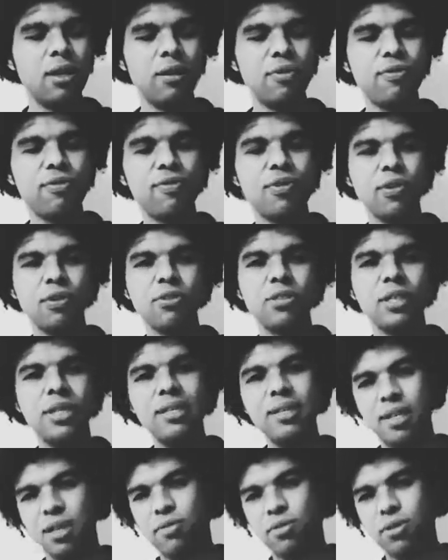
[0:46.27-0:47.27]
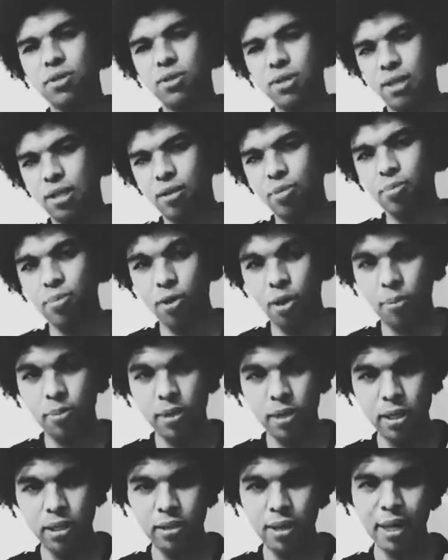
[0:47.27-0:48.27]
filled in everything
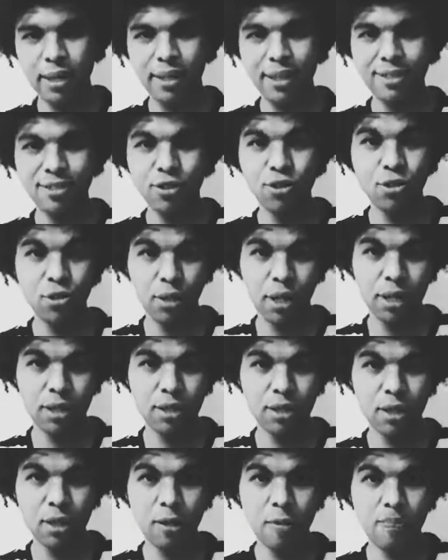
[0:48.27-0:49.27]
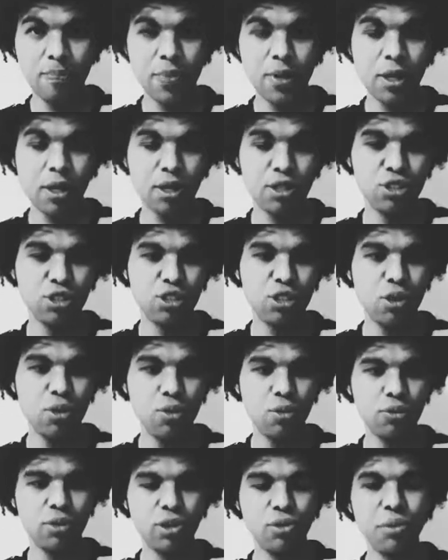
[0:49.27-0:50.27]
properly, right, and correct.
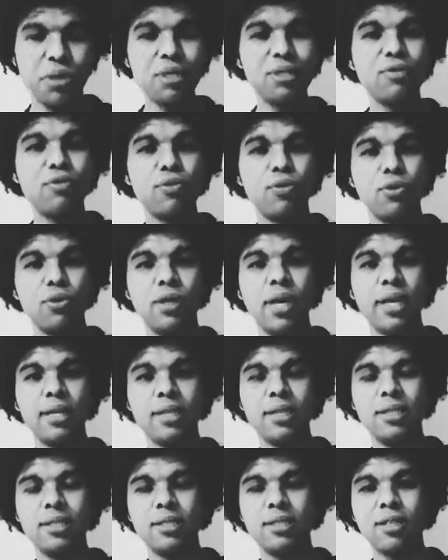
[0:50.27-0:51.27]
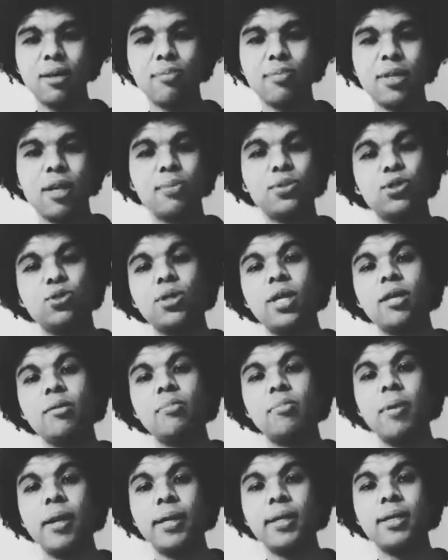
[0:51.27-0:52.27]
So the reason for that is sometimes you
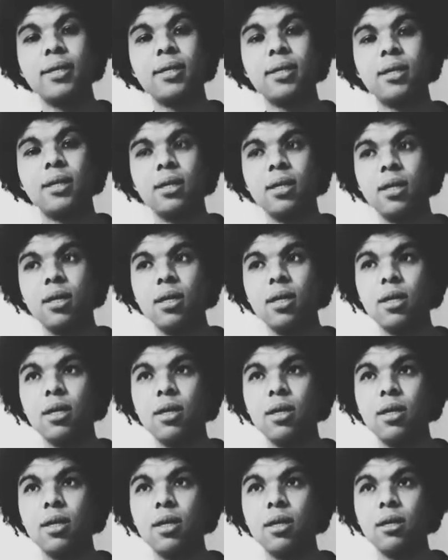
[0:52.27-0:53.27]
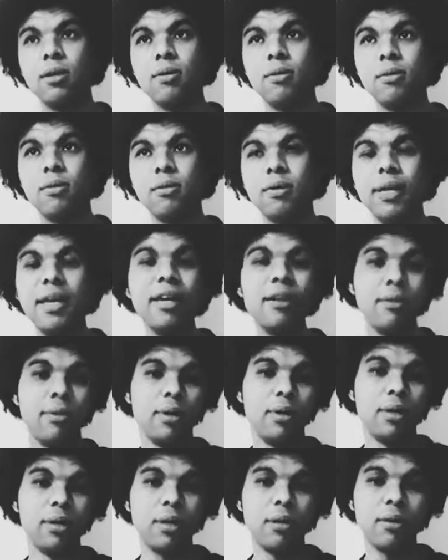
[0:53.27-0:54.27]
can make
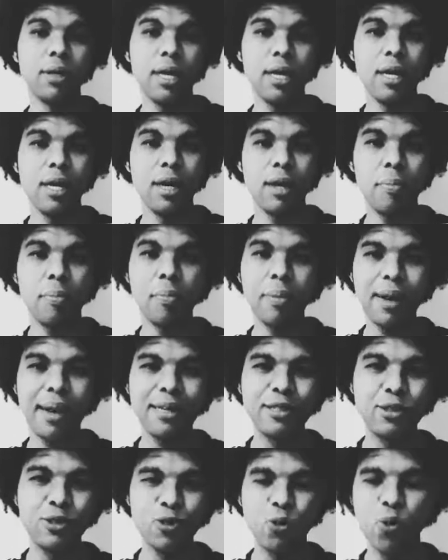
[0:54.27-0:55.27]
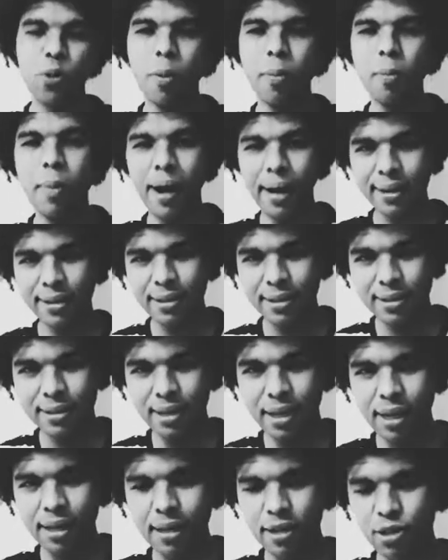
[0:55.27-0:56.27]
error, okay, a plus or a minus sign,